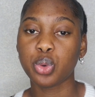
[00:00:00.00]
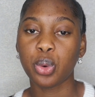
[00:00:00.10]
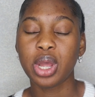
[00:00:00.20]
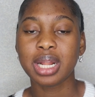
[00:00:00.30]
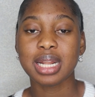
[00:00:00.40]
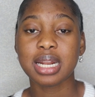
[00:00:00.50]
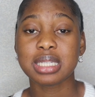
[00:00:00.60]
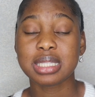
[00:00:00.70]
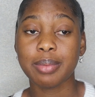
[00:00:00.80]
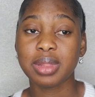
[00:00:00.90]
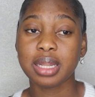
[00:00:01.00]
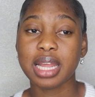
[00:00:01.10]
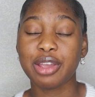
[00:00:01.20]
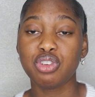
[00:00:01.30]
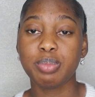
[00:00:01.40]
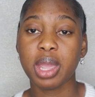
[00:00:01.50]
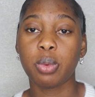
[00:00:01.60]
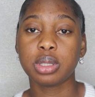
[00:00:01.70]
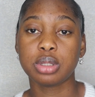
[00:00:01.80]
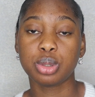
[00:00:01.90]
So that is something that you may
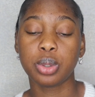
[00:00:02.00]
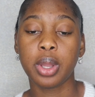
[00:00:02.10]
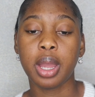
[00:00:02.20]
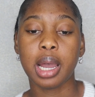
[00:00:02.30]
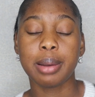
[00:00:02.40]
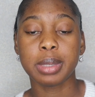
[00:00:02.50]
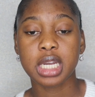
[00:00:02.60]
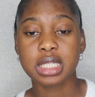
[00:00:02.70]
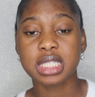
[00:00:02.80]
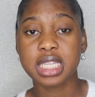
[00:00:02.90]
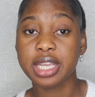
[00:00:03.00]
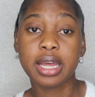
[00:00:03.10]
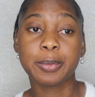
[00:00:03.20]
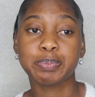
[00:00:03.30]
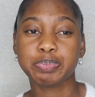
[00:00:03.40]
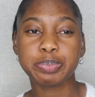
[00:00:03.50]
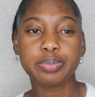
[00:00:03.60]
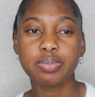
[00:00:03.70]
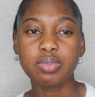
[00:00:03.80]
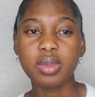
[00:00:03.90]
want to consider
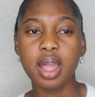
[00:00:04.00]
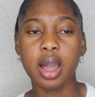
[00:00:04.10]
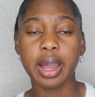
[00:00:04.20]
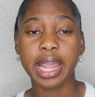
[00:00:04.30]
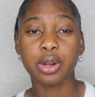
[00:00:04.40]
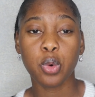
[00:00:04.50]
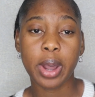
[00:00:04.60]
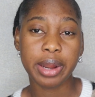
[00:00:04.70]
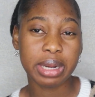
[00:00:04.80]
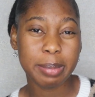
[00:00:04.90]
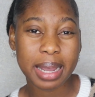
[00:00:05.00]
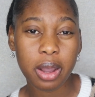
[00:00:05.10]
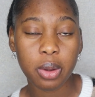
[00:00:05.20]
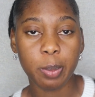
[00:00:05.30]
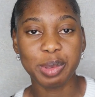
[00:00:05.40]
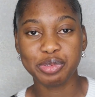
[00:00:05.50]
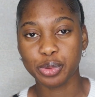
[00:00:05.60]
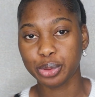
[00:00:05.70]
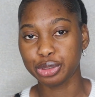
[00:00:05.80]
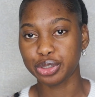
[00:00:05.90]
inquiring about
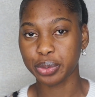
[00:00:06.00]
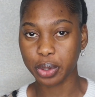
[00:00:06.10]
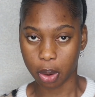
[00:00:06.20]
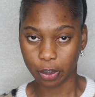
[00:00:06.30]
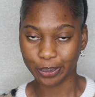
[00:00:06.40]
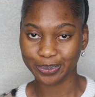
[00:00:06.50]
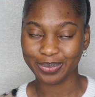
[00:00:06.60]
before you go.